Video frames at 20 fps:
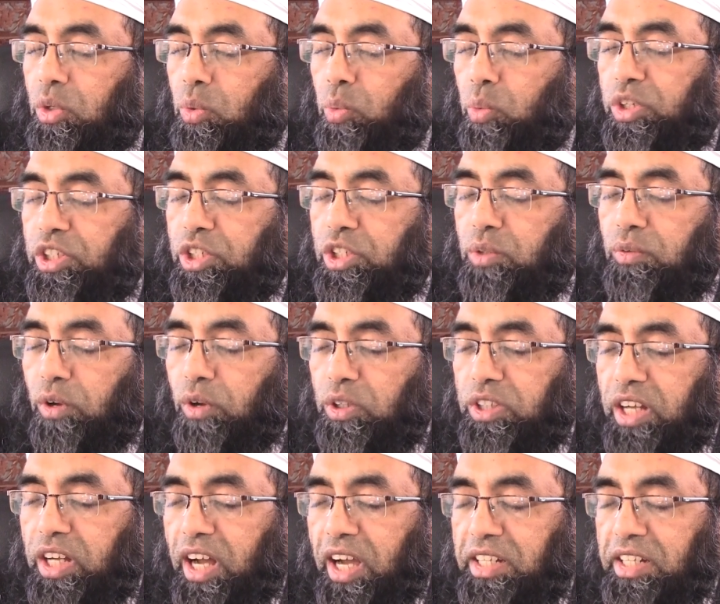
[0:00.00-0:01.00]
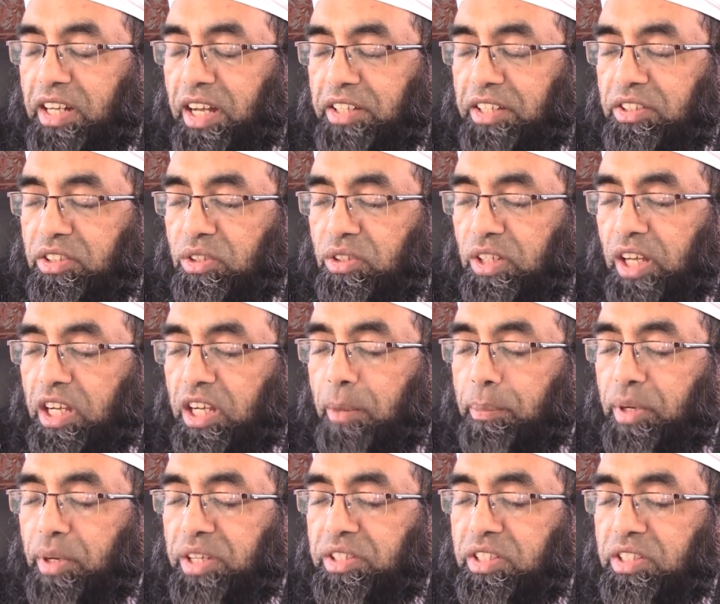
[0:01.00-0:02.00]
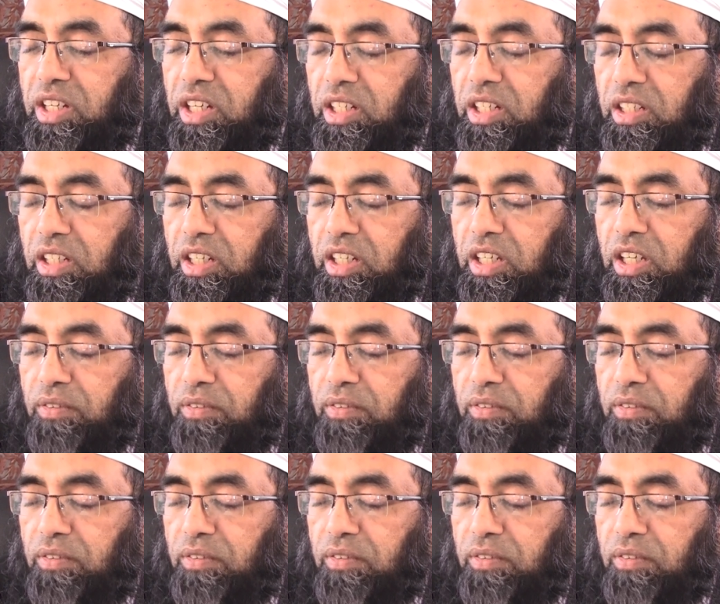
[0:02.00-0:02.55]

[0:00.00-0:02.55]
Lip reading: We need to follow the guidelines. So like a prisoner,